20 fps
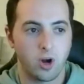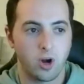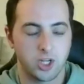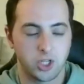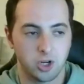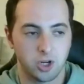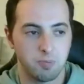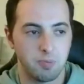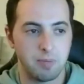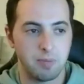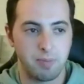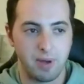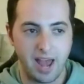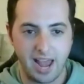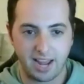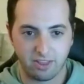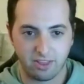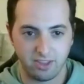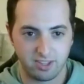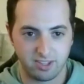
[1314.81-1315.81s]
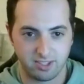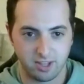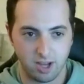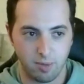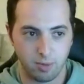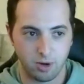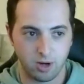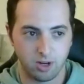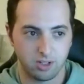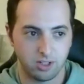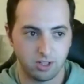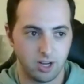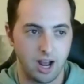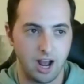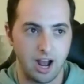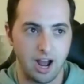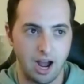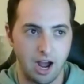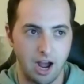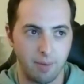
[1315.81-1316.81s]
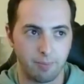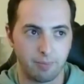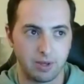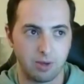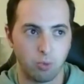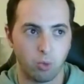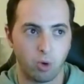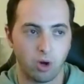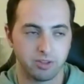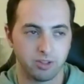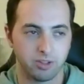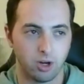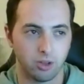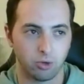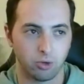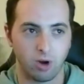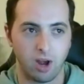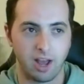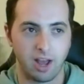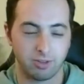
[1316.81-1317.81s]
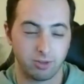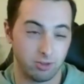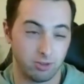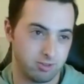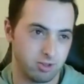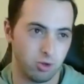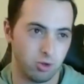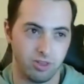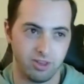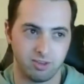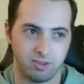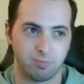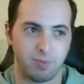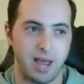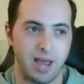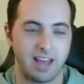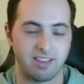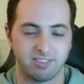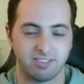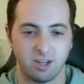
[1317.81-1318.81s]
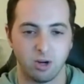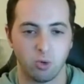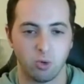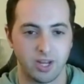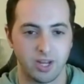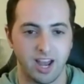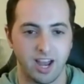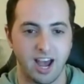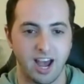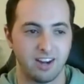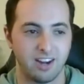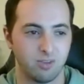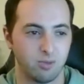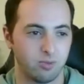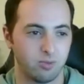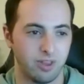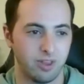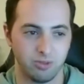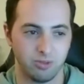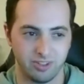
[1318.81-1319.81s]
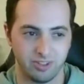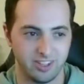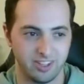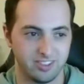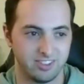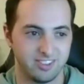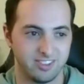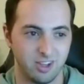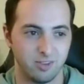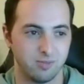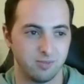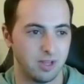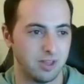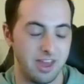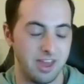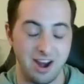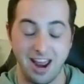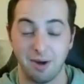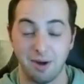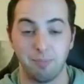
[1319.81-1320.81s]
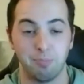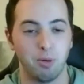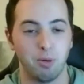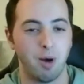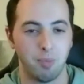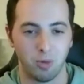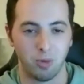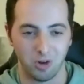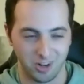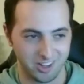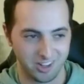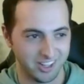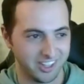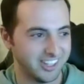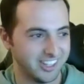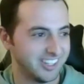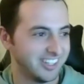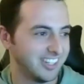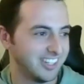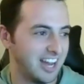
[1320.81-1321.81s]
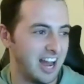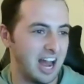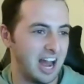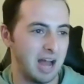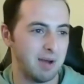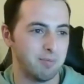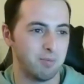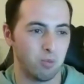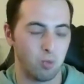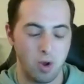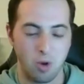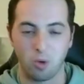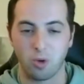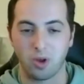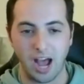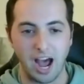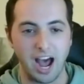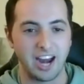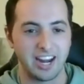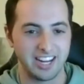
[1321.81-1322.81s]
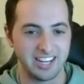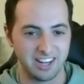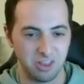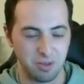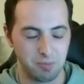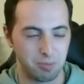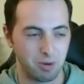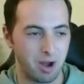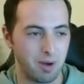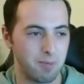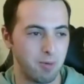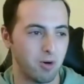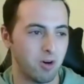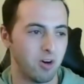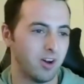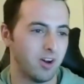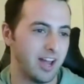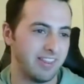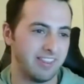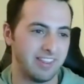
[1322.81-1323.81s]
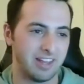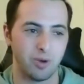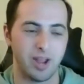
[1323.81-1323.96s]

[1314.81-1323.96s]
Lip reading: should be back this summer. He wasn't on the roster. So this past year they had a bubble. We got into the bubble, and then we